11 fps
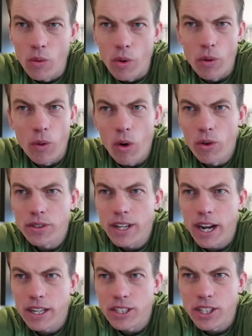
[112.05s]
We're rolling
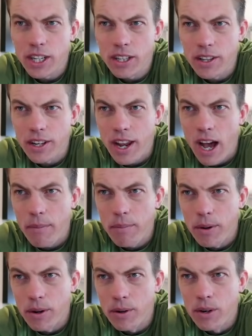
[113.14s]
down a channel of the
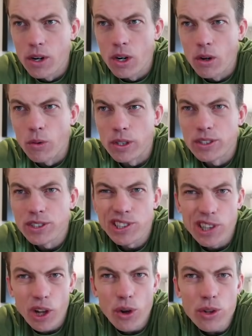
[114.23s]
Napo when
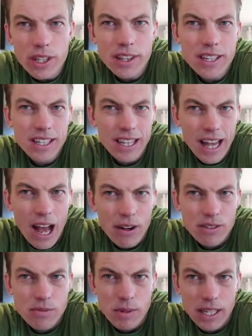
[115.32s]
slowly the
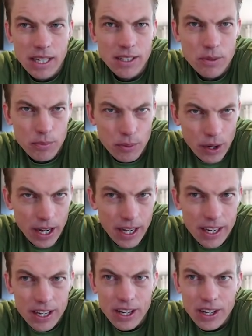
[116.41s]
clouds begin to
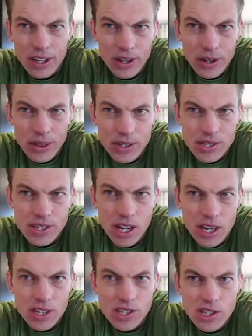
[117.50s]
break. The
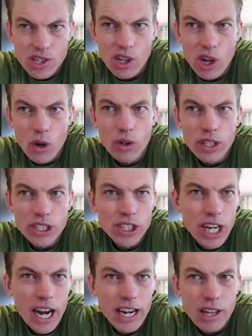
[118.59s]
sun is slowly
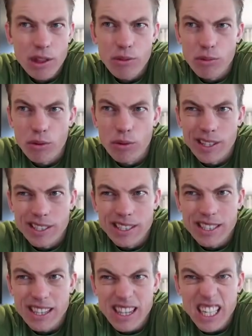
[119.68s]
shining through
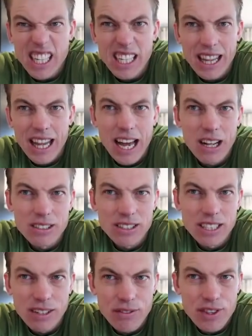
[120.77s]
this thick clouds
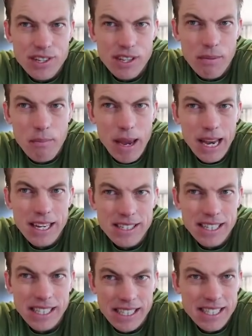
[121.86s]
to give you this
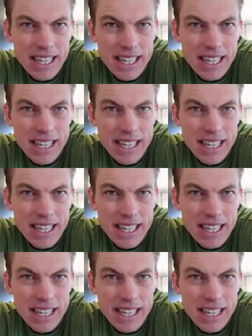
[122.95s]
amazing